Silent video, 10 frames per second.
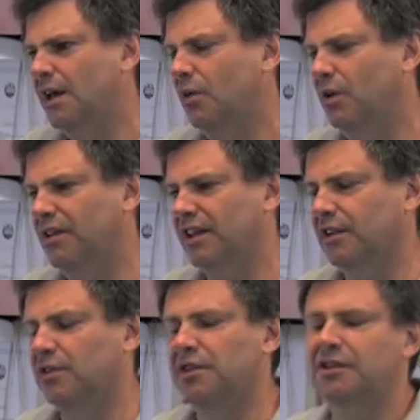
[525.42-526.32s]
Well, they
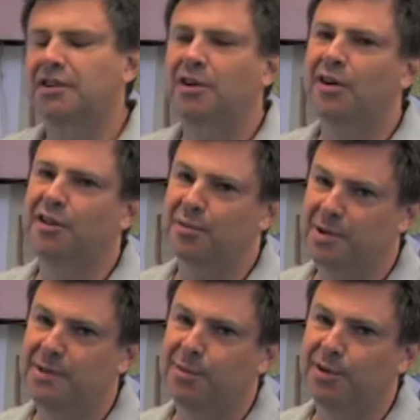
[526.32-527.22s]
learn that there are other
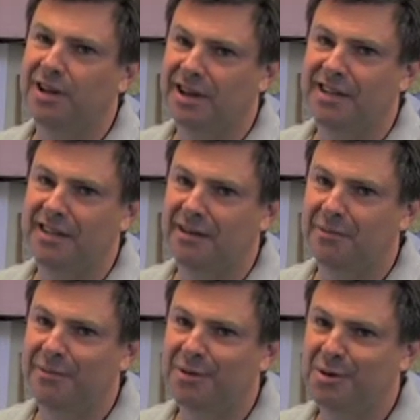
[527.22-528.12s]
people like
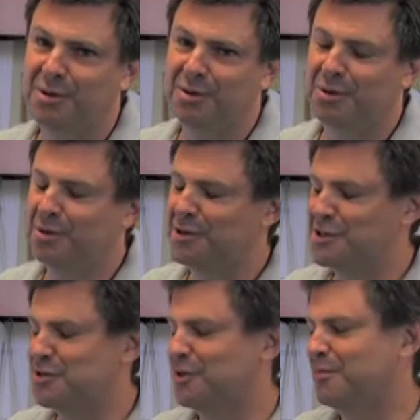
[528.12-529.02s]
them who
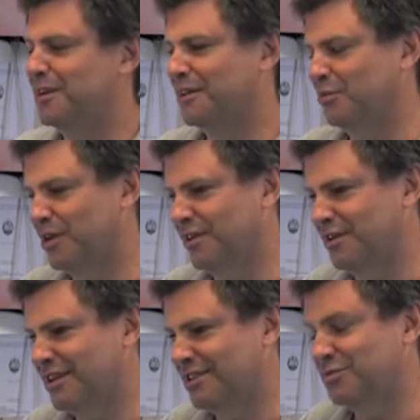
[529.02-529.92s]
enjoy bad
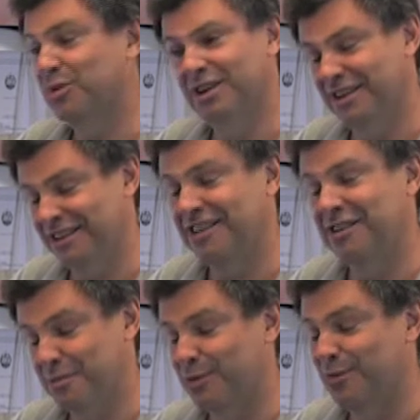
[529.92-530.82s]
weather. That's really the
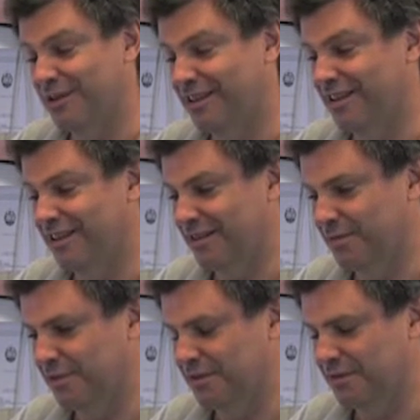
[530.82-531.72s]
number one thing,
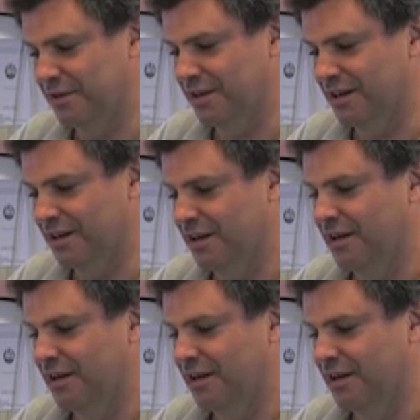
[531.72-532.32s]
believe it or not.